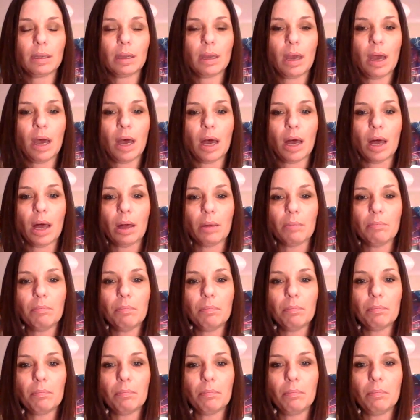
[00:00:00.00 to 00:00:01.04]

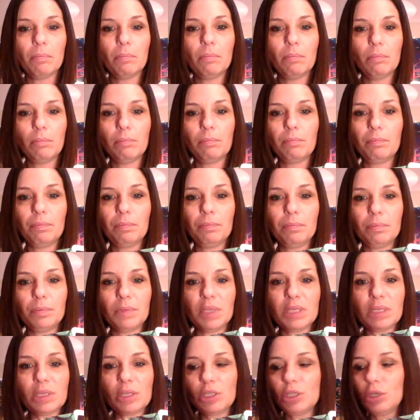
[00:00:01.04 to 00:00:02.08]

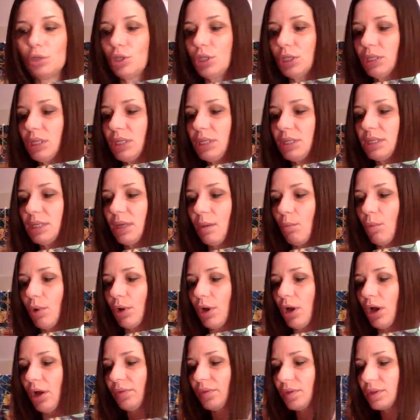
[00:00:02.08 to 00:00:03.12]
This is usually someone
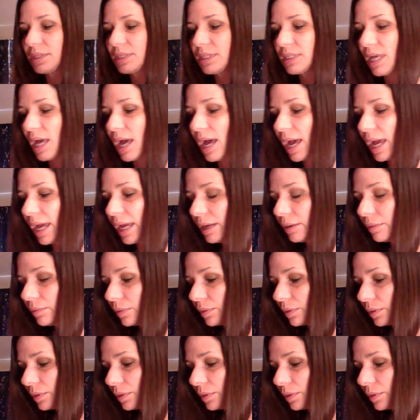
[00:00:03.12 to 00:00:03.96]
on the side.